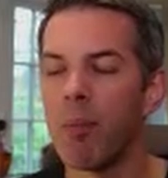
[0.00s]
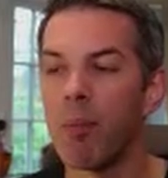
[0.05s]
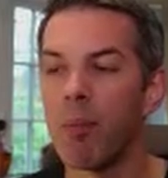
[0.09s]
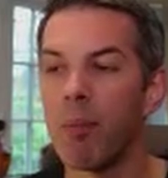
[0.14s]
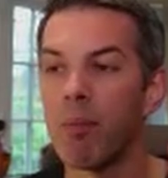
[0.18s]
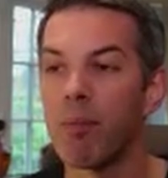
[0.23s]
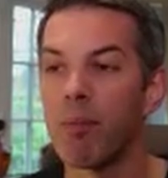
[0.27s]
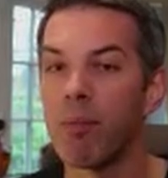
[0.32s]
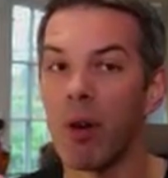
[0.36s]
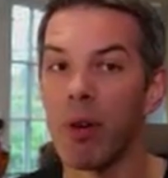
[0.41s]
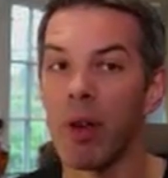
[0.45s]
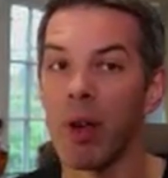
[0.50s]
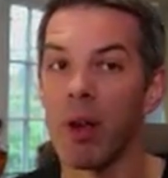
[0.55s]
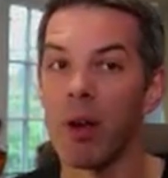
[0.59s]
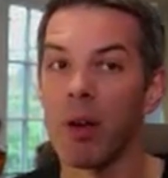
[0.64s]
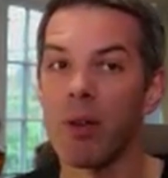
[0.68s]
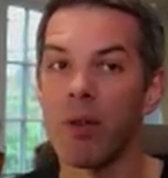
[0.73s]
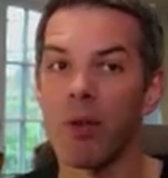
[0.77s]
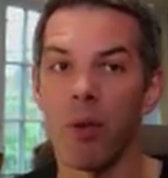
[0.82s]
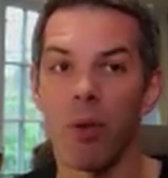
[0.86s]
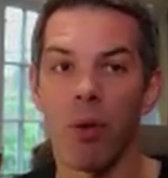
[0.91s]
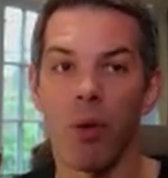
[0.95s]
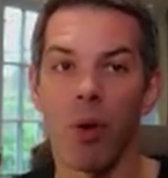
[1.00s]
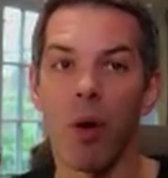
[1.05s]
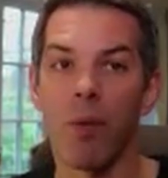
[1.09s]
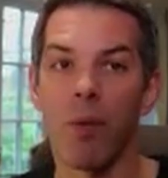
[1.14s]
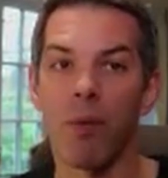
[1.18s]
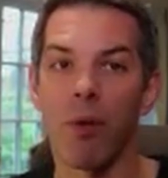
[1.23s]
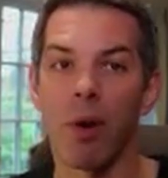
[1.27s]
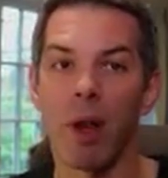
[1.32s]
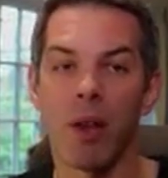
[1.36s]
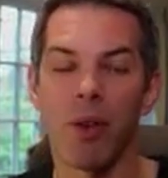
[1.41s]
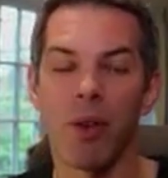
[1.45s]
products or
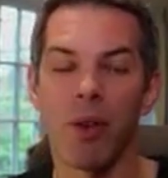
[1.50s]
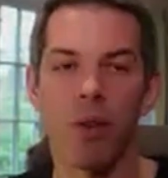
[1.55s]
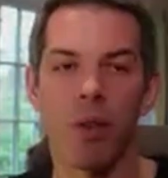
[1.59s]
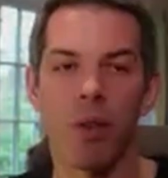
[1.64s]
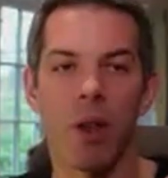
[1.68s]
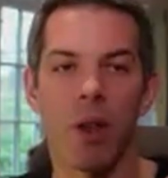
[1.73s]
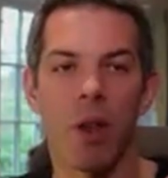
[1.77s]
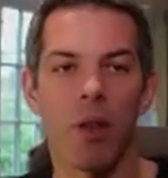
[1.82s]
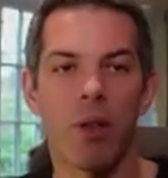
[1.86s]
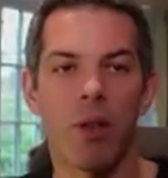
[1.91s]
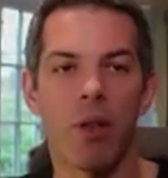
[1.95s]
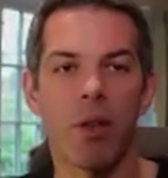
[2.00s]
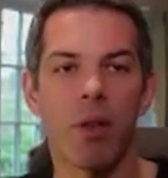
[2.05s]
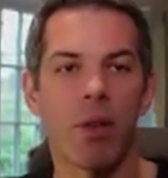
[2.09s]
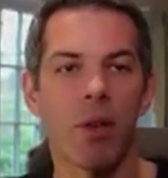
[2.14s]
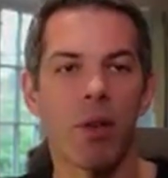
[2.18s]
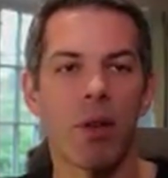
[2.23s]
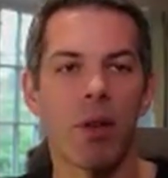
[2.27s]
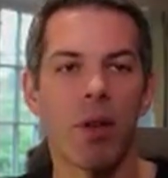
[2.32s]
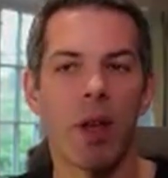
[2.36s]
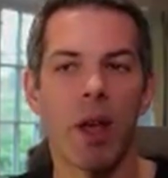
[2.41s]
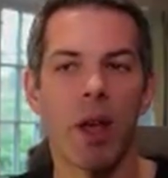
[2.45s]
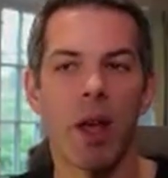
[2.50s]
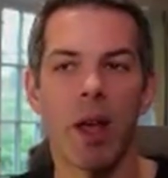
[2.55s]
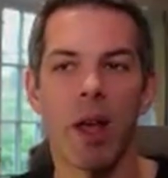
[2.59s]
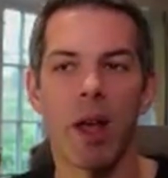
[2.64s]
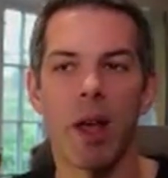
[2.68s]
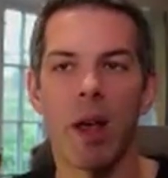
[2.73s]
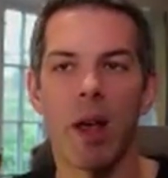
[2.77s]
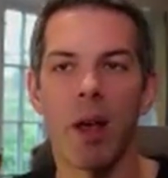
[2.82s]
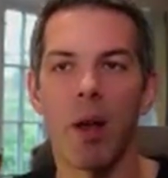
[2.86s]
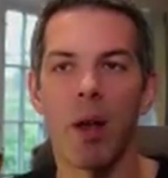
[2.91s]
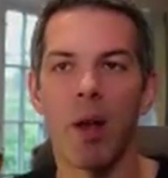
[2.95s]
offerings that
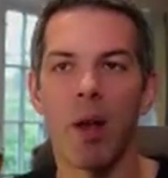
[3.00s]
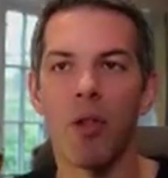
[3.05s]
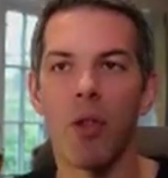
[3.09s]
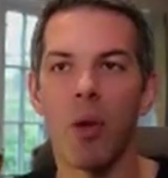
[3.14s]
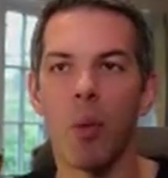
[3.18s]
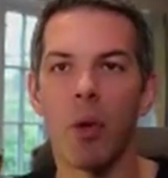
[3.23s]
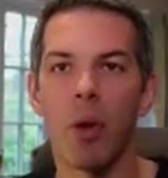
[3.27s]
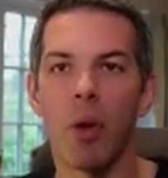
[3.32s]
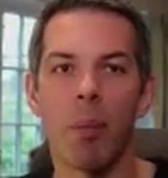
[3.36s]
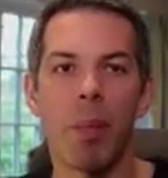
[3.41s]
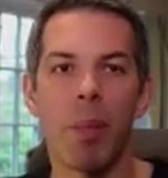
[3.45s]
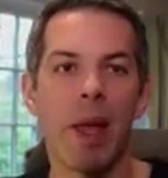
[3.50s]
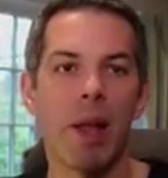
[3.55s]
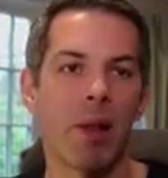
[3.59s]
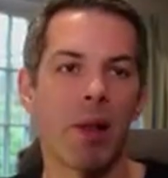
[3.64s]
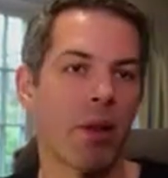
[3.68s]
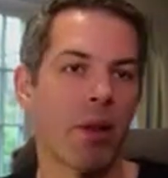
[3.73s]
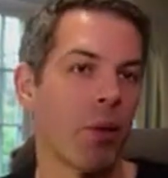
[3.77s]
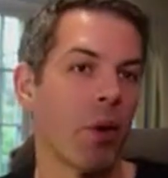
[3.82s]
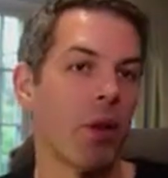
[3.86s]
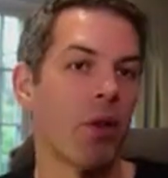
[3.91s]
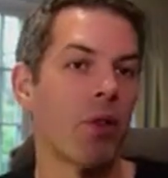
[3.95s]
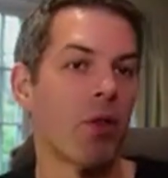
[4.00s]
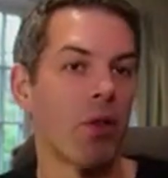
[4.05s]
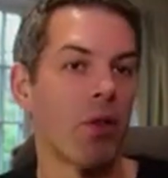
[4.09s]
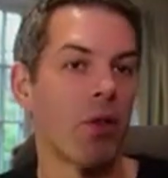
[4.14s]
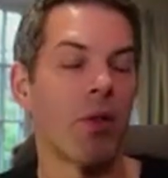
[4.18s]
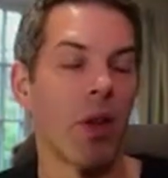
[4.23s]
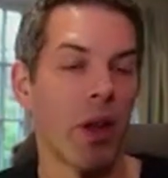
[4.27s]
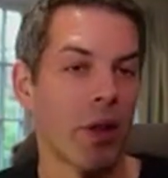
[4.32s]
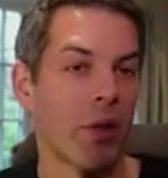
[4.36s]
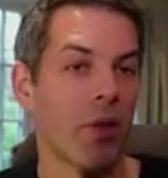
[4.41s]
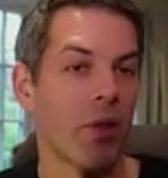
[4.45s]
would appeal to a
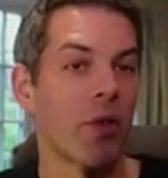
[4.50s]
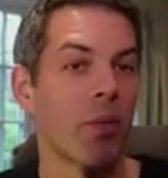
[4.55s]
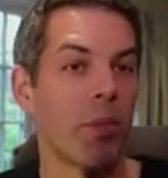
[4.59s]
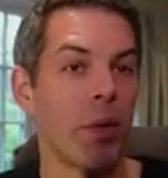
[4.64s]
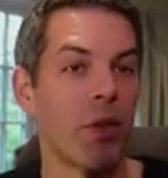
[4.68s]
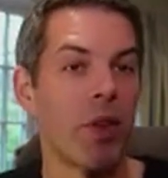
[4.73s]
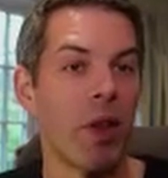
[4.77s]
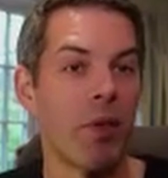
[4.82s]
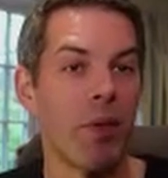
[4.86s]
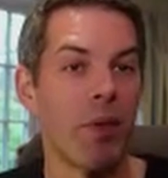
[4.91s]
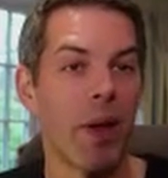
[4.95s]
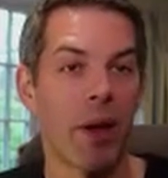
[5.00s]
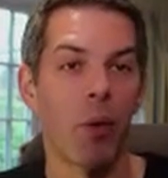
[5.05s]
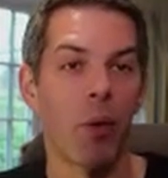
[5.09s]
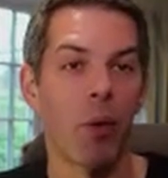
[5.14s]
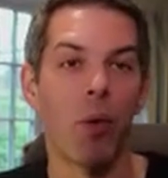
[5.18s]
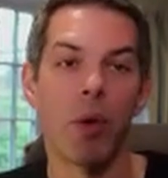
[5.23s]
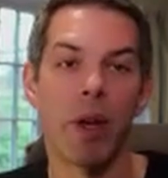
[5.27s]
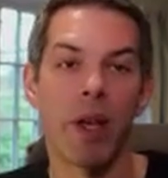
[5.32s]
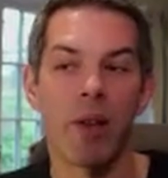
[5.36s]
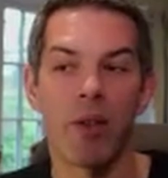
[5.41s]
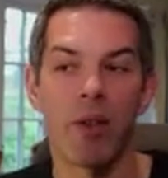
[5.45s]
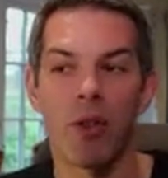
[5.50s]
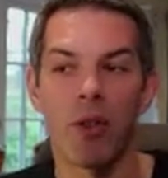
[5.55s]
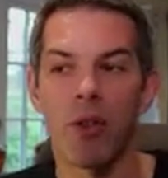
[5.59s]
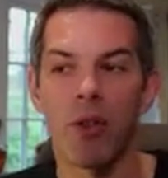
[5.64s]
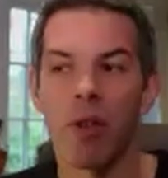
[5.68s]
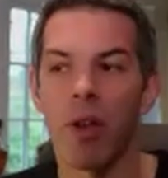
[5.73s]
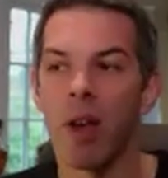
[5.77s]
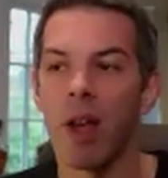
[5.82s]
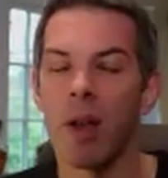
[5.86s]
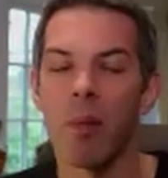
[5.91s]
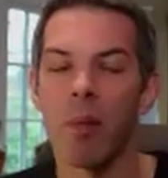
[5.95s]
certain specific audience
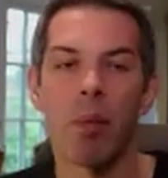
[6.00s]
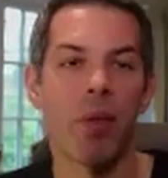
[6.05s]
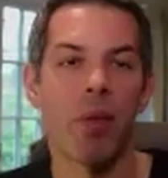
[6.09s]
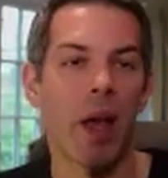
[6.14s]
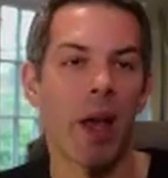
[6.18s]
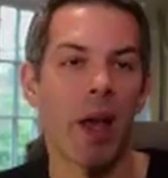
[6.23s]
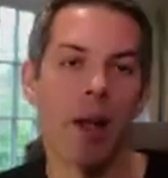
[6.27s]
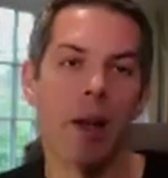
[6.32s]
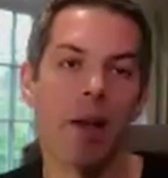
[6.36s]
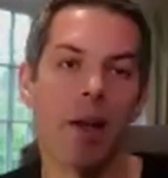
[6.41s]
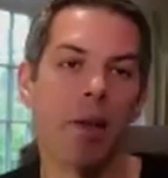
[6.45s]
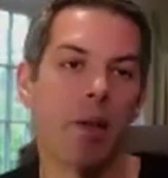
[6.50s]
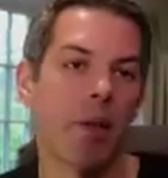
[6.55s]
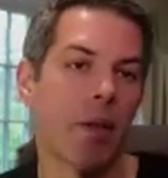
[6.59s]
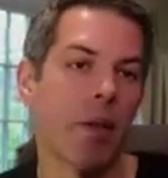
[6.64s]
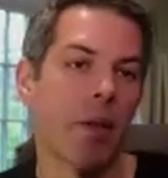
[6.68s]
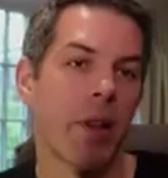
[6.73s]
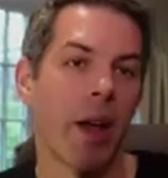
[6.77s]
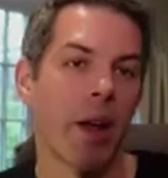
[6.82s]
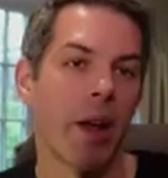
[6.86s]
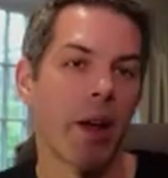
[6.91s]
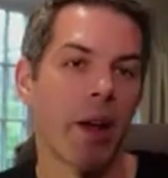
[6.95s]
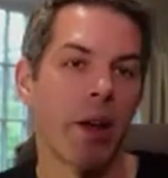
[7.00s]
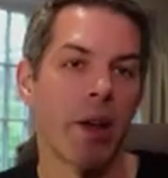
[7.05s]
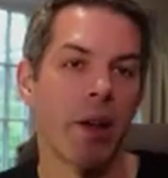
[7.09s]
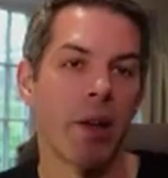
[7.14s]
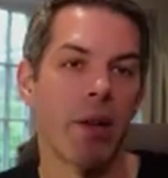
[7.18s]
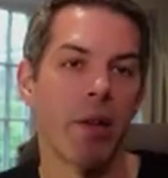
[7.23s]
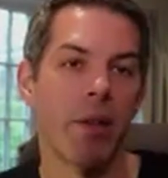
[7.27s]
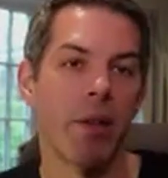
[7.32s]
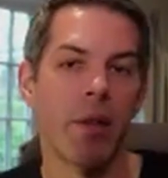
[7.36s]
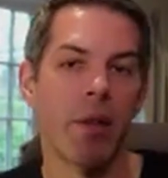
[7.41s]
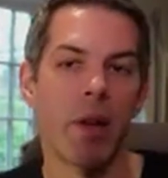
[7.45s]
type, then that
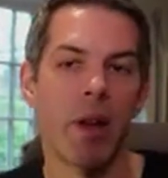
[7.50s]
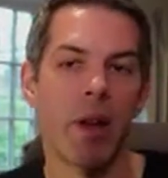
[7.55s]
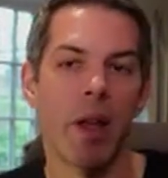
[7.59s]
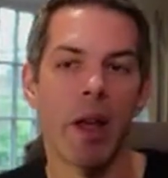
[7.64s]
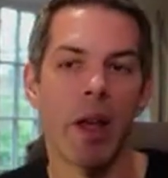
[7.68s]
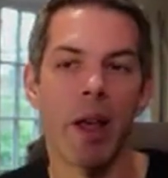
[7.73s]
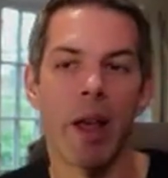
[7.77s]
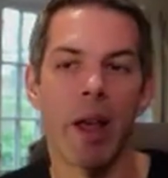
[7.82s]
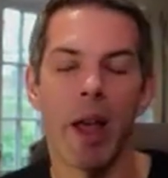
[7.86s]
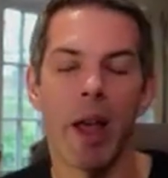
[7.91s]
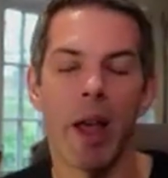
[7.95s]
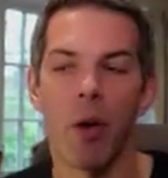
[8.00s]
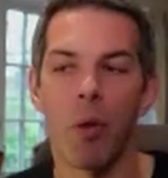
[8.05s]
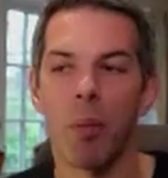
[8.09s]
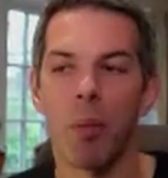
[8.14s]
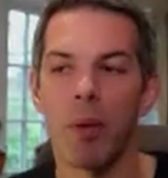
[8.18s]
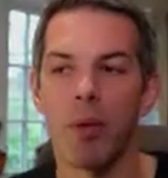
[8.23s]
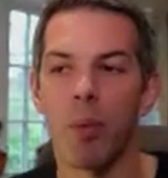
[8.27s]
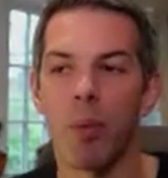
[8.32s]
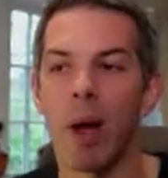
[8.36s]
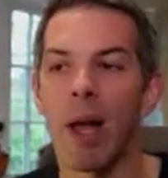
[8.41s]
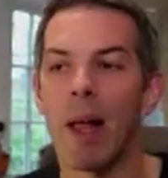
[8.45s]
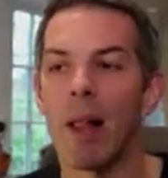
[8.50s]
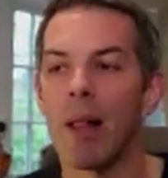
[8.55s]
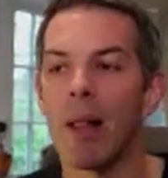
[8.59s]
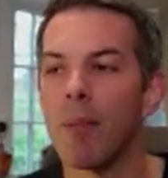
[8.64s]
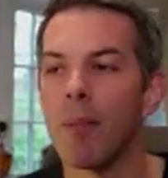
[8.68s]
can help as well.